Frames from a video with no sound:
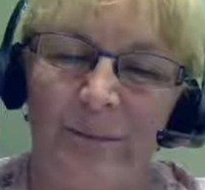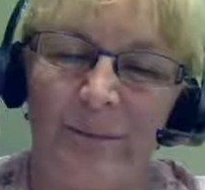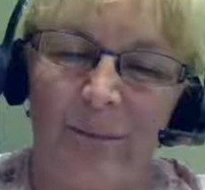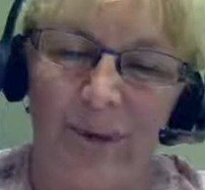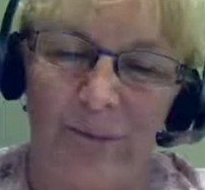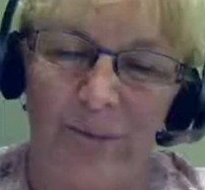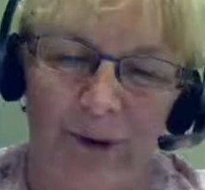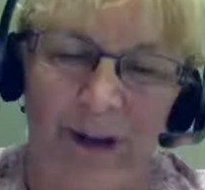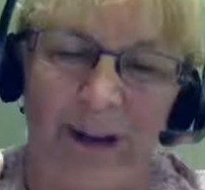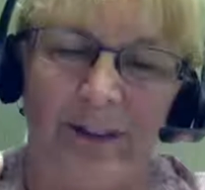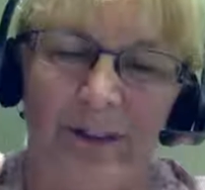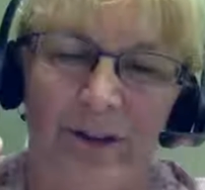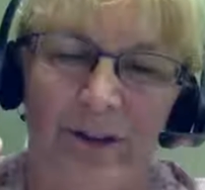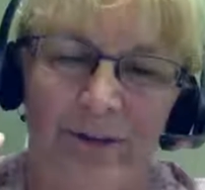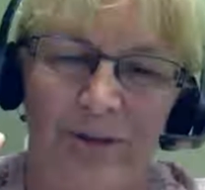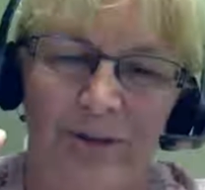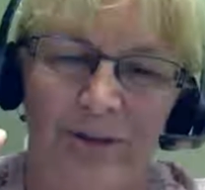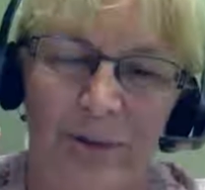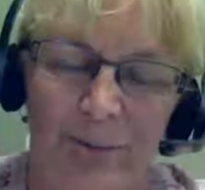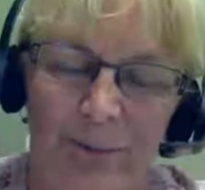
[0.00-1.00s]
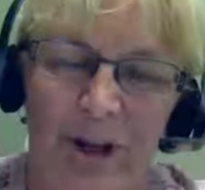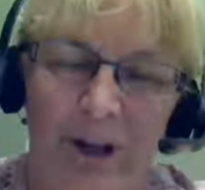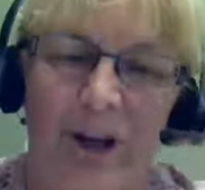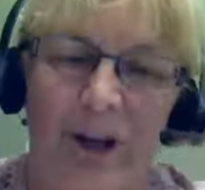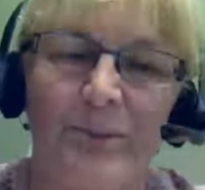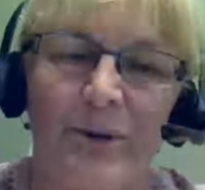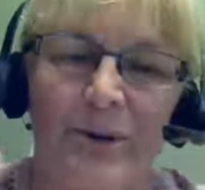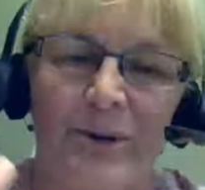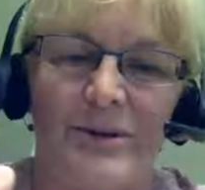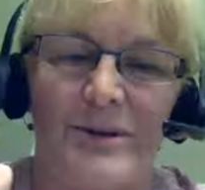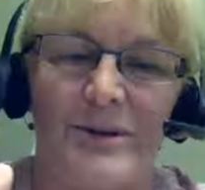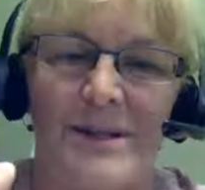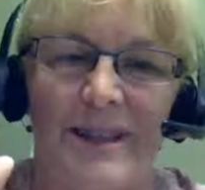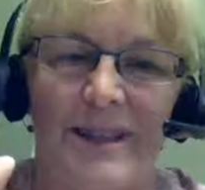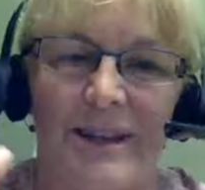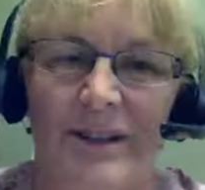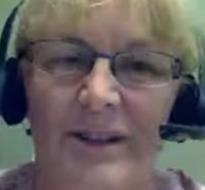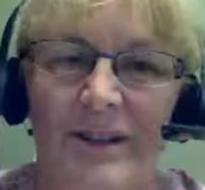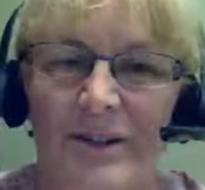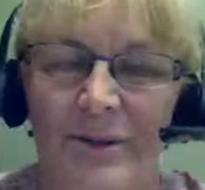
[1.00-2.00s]
We read the blog post
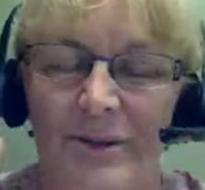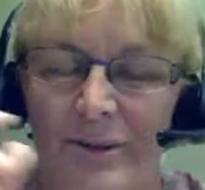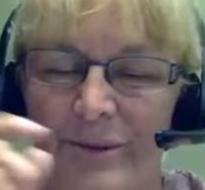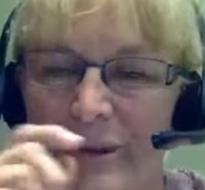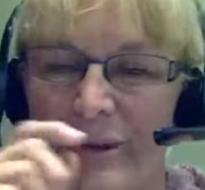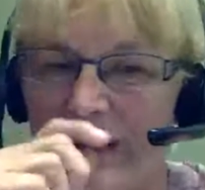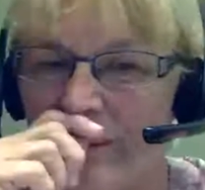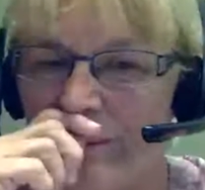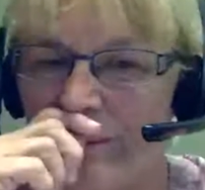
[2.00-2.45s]
that you